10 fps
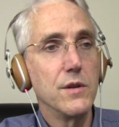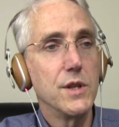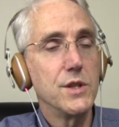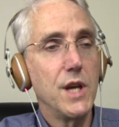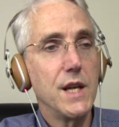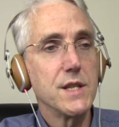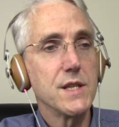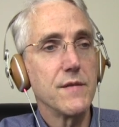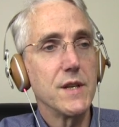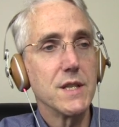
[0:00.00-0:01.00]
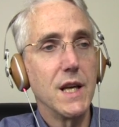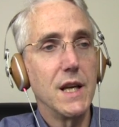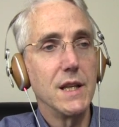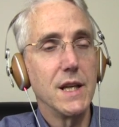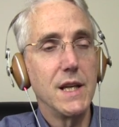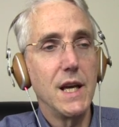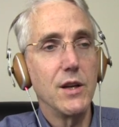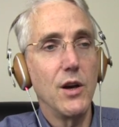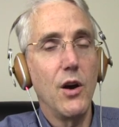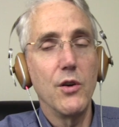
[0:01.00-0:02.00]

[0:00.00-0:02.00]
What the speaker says: the chances of us getting the data